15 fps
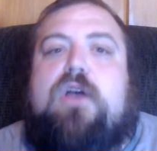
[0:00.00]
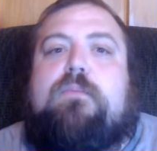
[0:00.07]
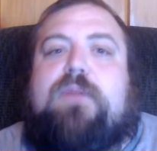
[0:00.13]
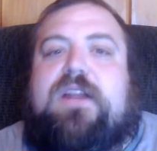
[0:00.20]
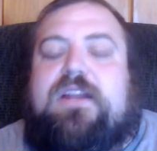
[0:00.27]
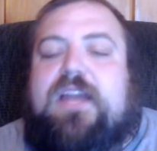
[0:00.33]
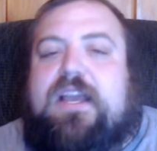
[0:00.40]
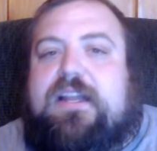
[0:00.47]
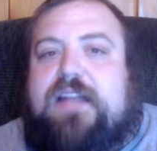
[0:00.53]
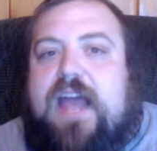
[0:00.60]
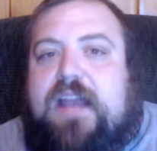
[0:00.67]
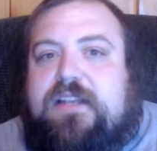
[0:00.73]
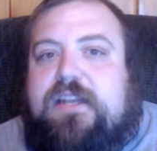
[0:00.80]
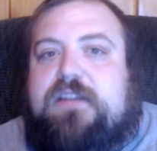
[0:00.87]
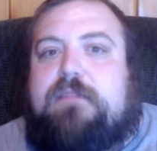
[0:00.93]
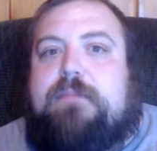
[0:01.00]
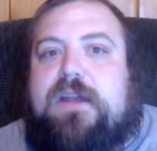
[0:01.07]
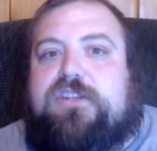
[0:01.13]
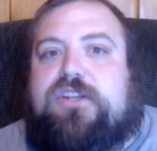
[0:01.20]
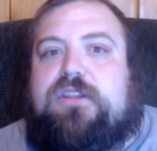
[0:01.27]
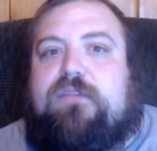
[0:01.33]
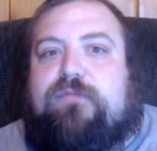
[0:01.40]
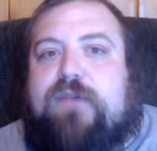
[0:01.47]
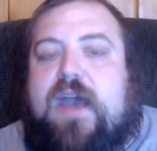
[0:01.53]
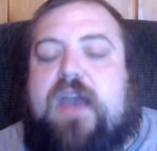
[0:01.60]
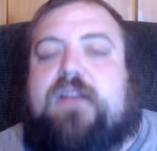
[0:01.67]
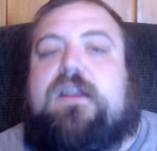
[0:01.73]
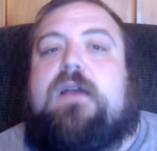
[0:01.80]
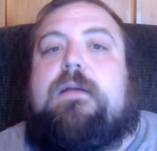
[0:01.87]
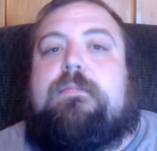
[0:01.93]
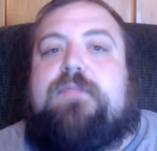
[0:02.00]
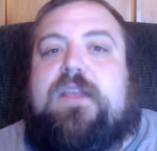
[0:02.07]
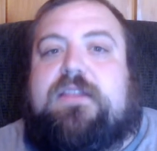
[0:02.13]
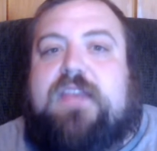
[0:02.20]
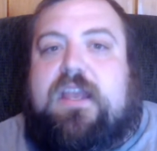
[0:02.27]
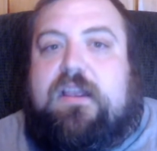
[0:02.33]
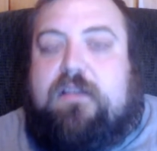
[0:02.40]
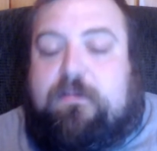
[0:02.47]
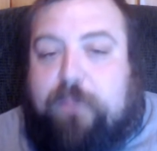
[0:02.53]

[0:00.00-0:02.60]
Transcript: but he neglected to mention the fact that the